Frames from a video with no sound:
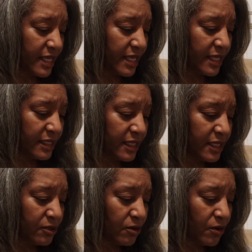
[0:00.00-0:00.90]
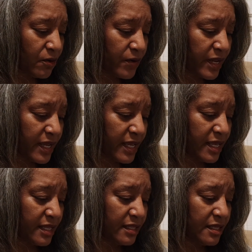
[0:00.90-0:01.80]
and hit her
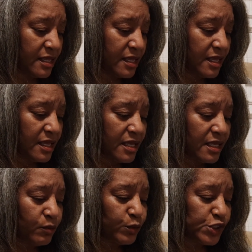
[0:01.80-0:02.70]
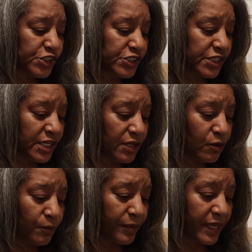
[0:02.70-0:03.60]
head, it was she
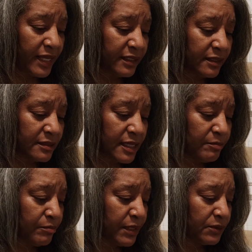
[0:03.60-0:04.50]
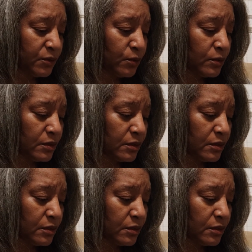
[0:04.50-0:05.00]
who panicked and bundled